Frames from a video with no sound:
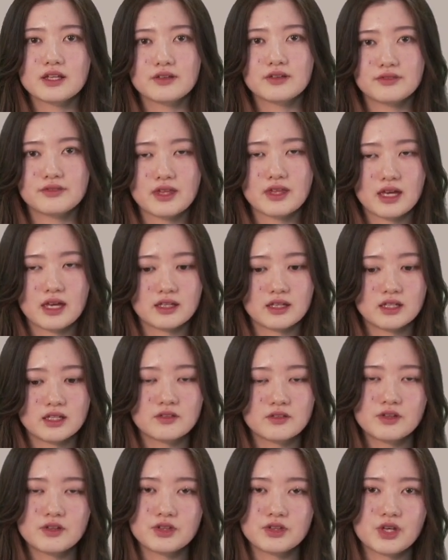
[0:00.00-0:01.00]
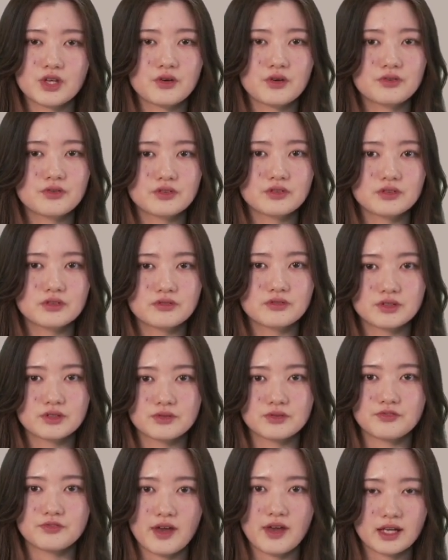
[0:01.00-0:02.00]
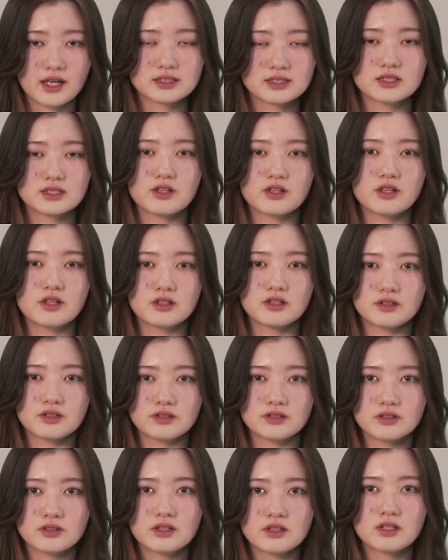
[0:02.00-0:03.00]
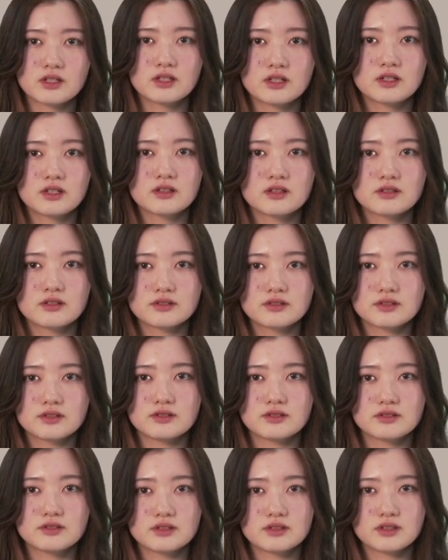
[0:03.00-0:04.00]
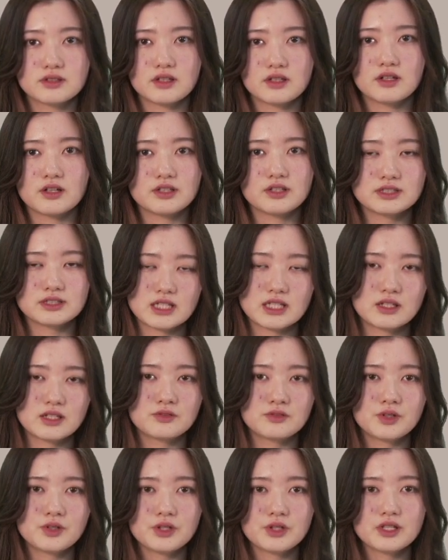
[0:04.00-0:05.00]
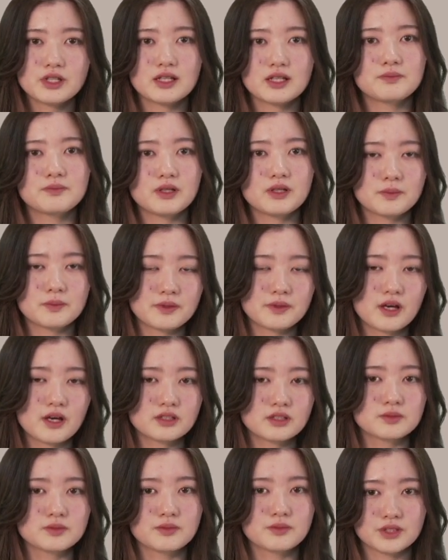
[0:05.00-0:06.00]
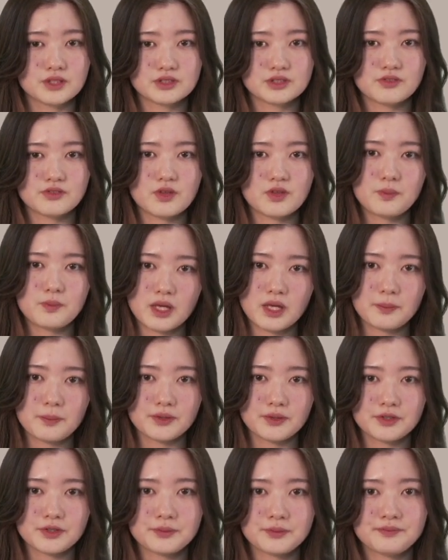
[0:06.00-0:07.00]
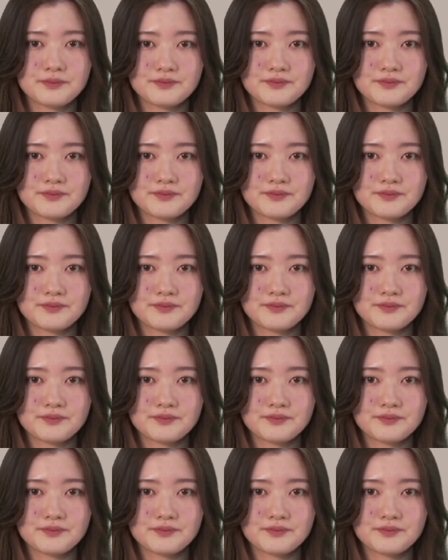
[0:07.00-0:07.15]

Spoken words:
that even though the facts are in general and be applied to most of the people.